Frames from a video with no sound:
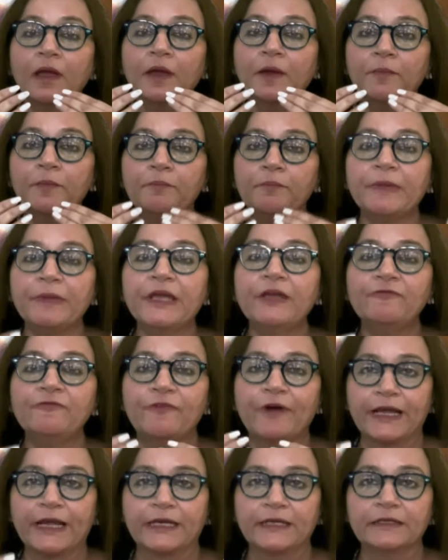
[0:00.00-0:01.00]
may
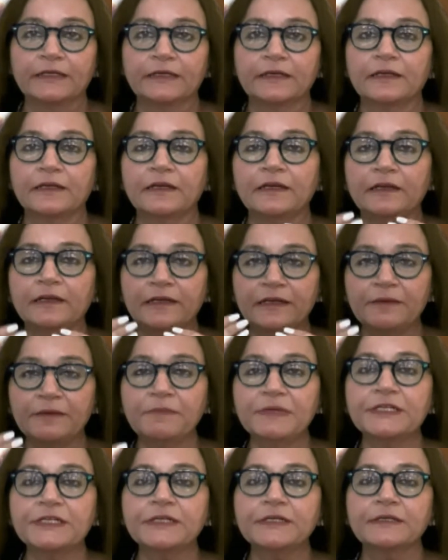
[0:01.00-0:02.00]
find
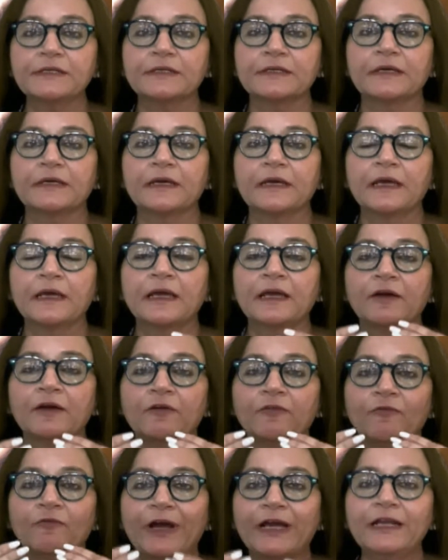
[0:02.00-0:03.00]
limited
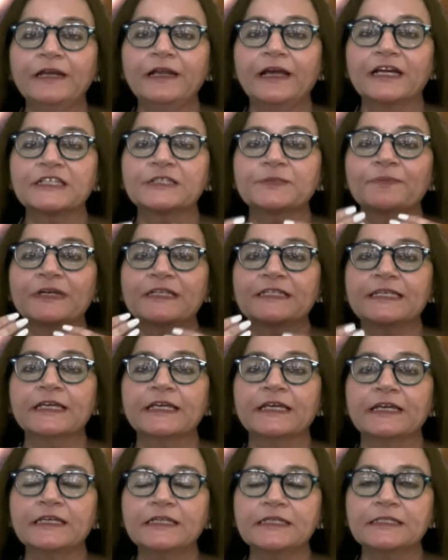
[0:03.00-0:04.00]
while expressing
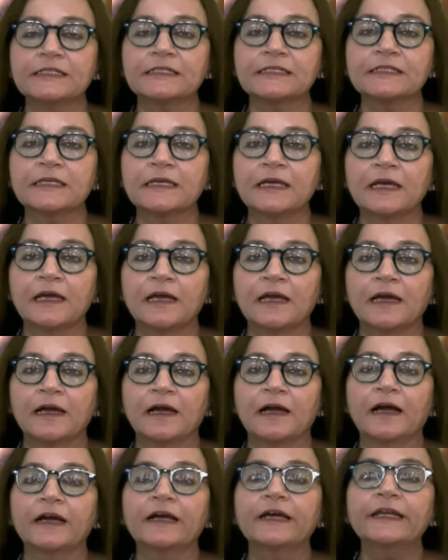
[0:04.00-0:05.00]
his
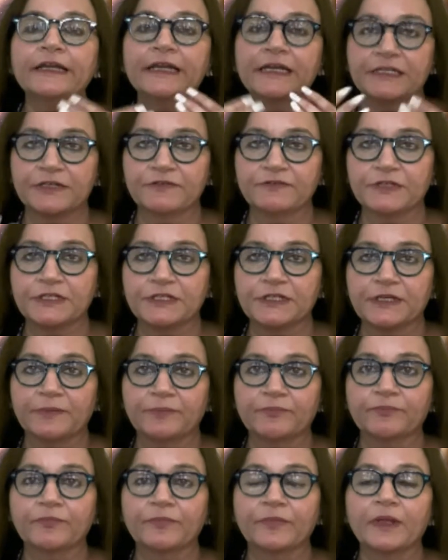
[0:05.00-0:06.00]
creativity.
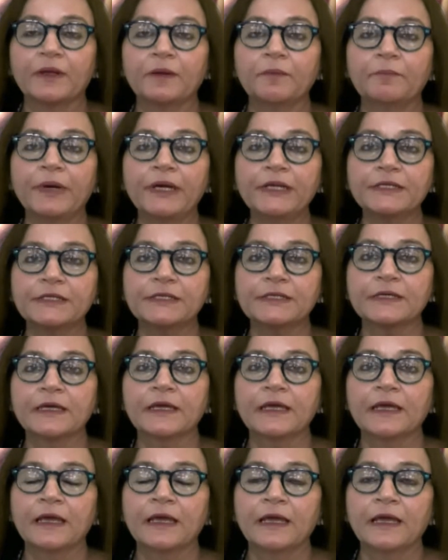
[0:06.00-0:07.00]
But
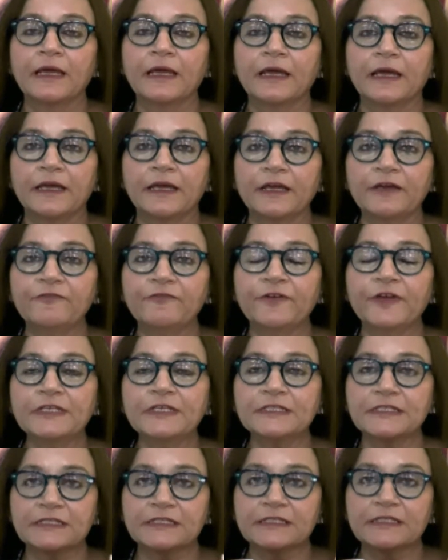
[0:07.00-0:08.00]
if
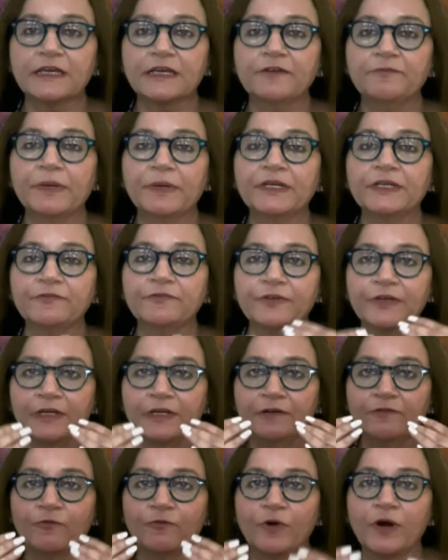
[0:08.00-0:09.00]

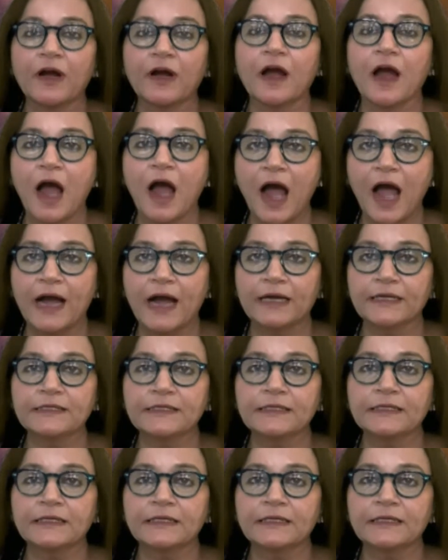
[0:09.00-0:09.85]
he'll work hard